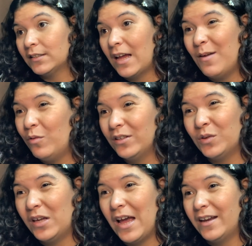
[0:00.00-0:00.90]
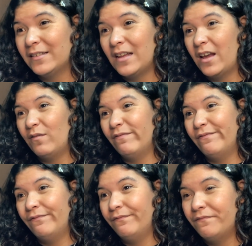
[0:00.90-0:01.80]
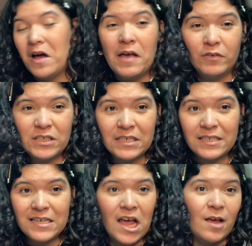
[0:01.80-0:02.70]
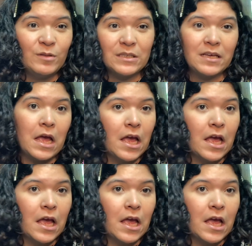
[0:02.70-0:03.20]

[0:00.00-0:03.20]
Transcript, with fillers: I went to the annex like 5 or 6 times,